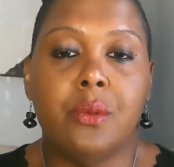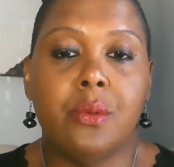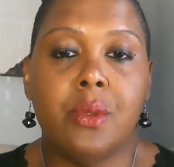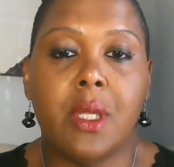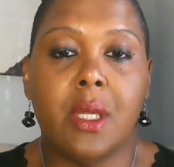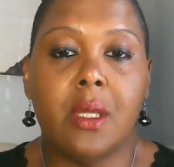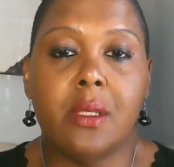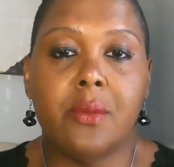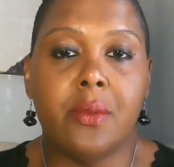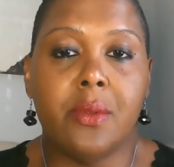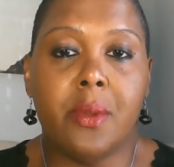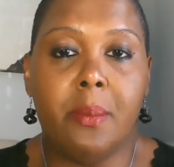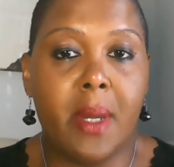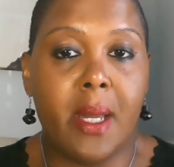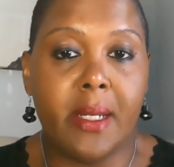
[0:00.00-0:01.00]
get
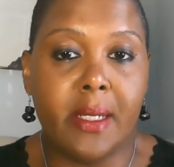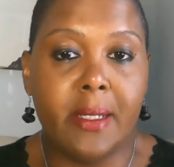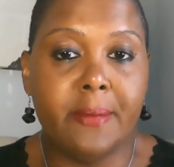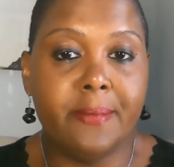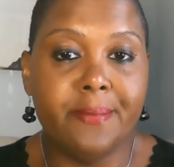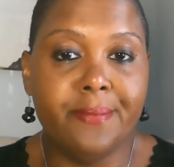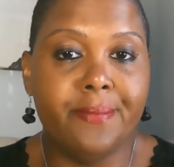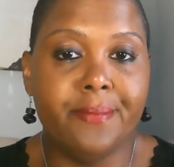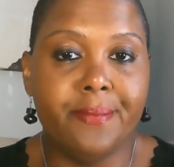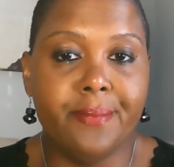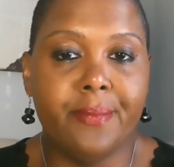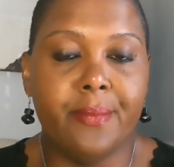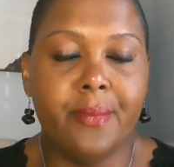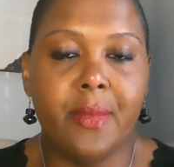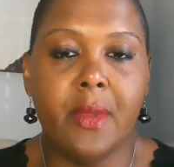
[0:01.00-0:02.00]
the money,
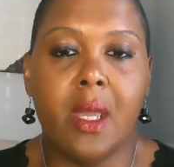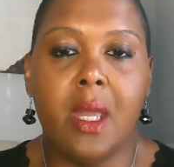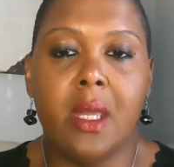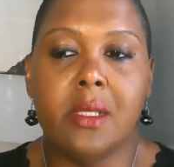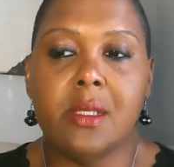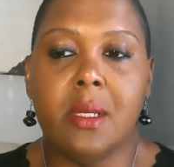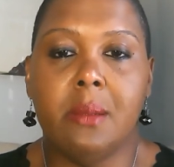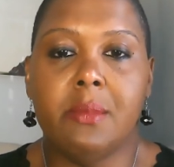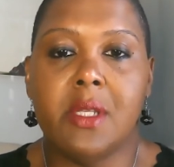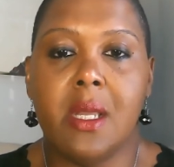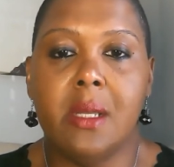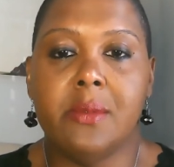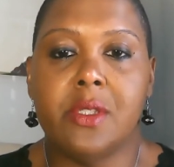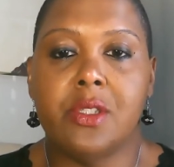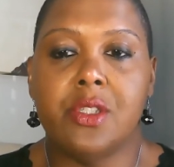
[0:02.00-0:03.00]
and
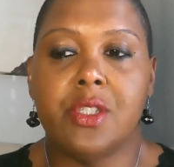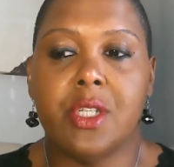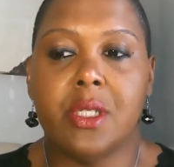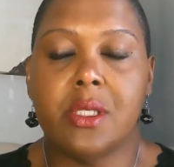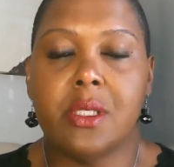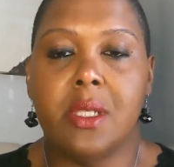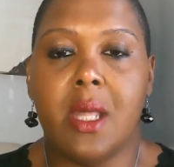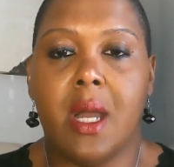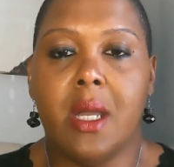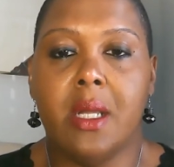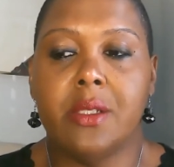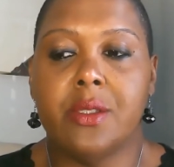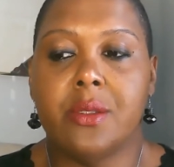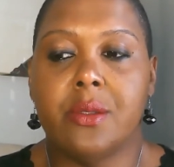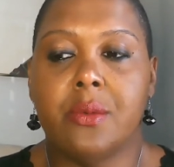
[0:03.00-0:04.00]
sometimes it's just
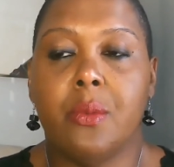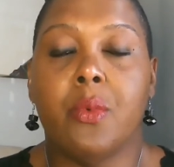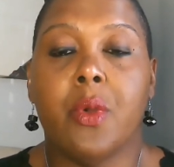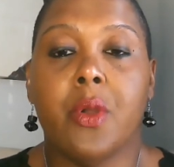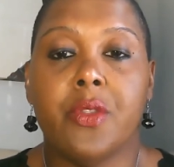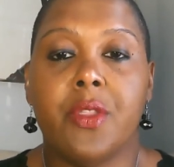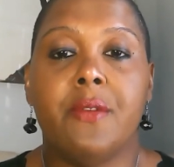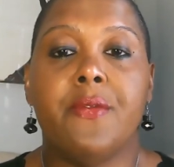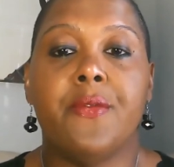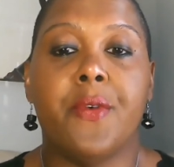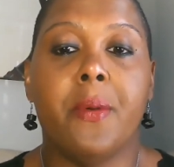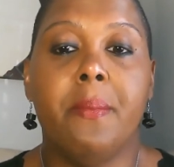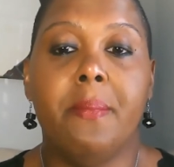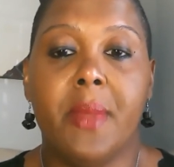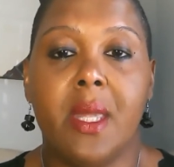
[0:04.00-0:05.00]
not worth it
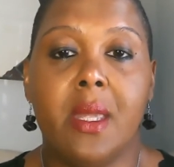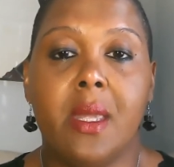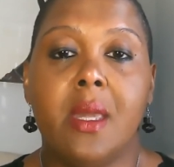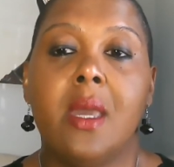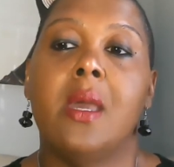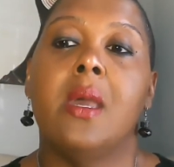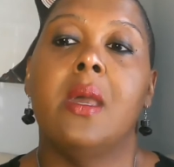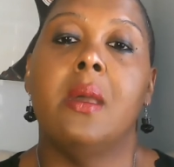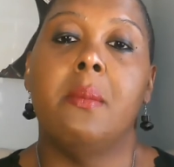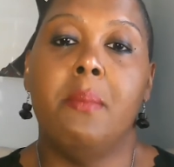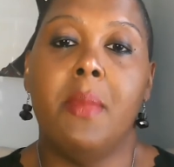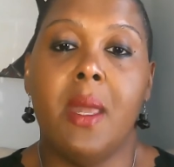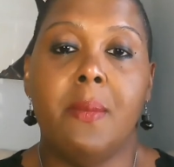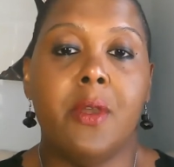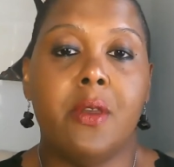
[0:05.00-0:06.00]
for me.
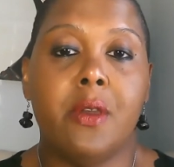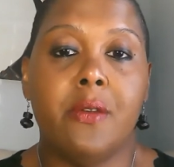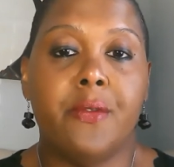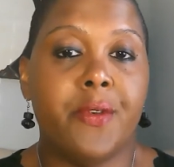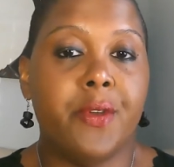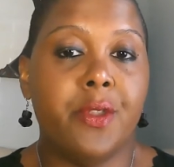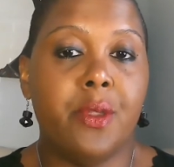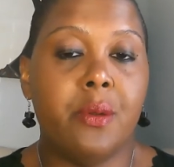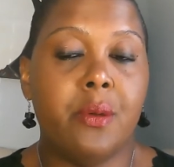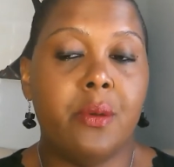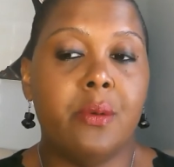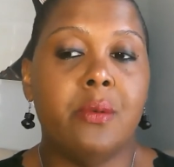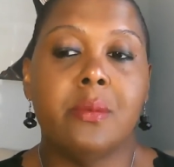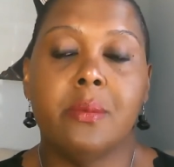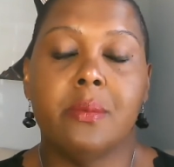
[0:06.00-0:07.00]
Maybe good for
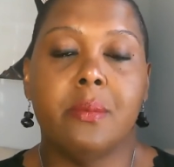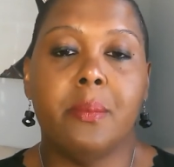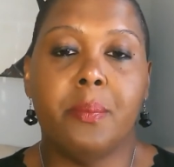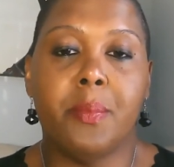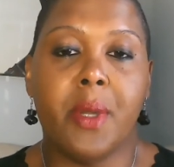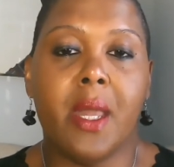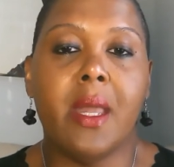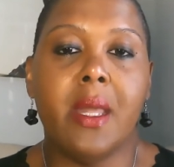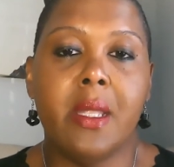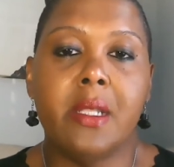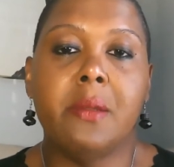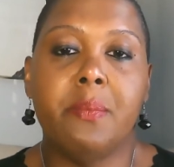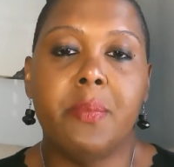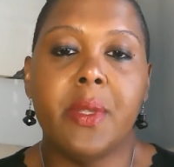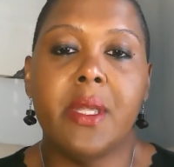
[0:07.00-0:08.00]
you, but
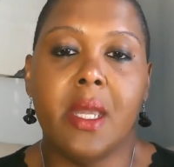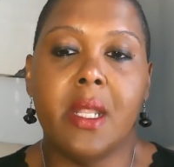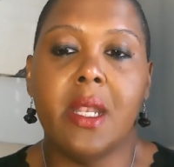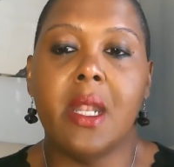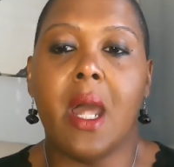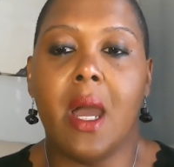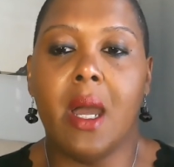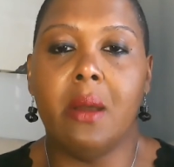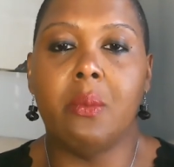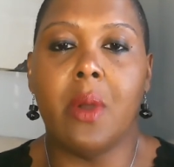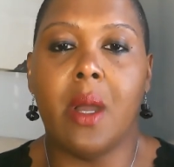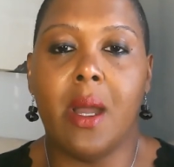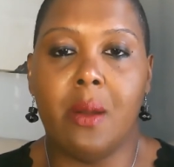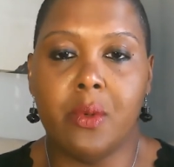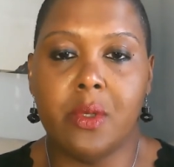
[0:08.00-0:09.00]
in the beginning
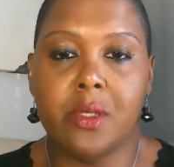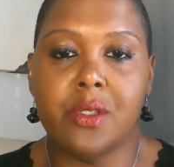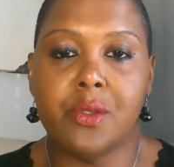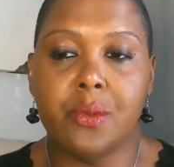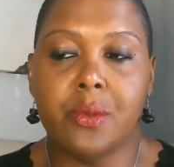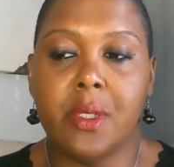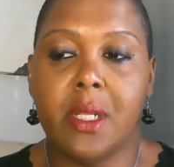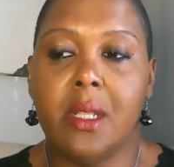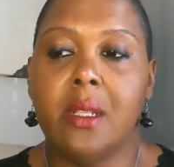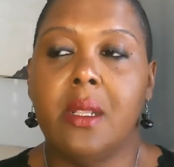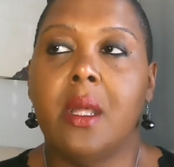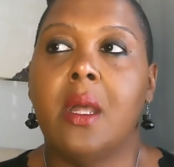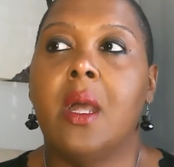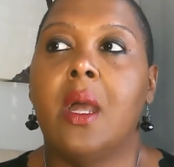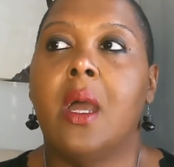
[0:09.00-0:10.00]
I was doing it,
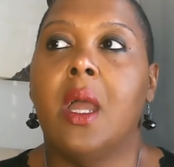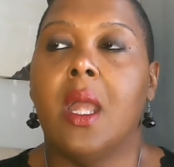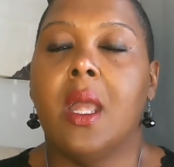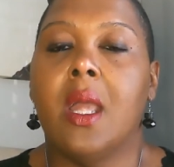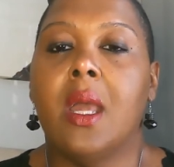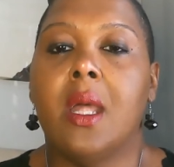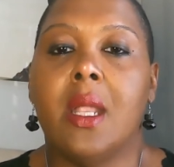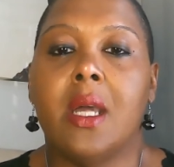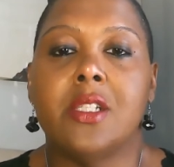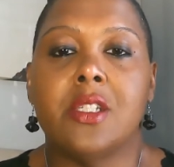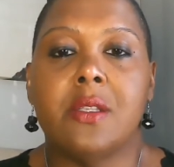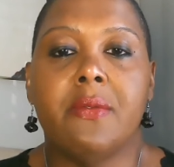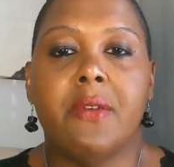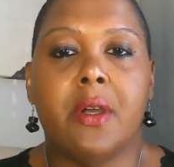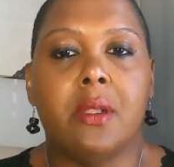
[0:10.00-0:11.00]
and I
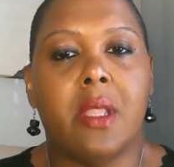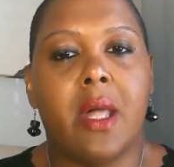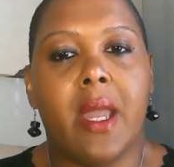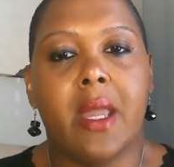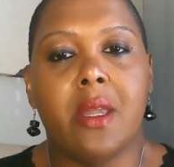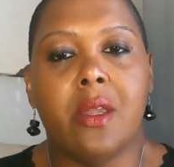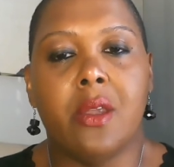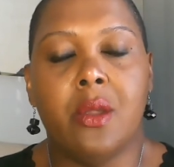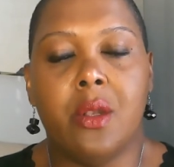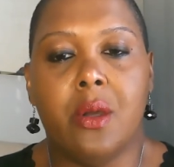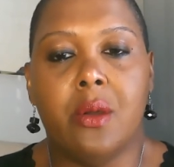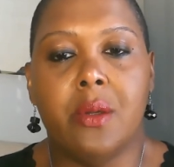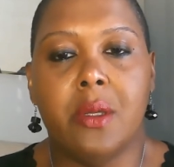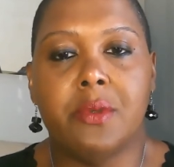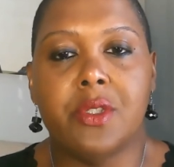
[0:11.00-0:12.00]
just felt like,
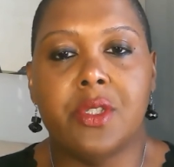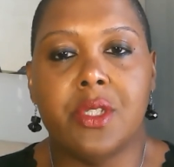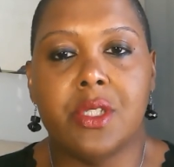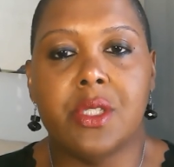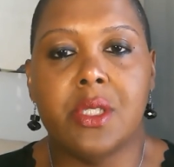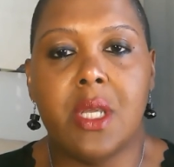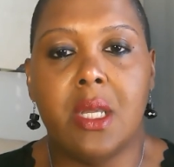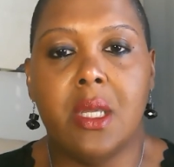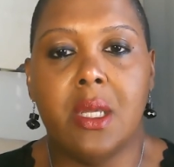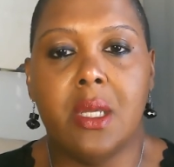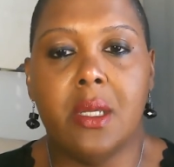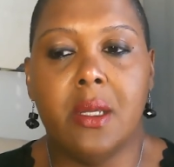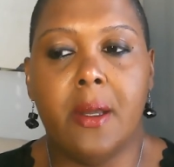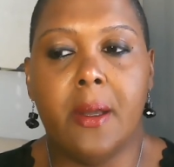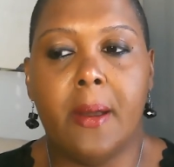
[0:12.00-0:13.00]
it was just
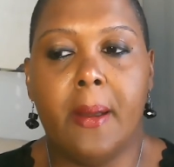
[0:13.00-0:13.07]
taking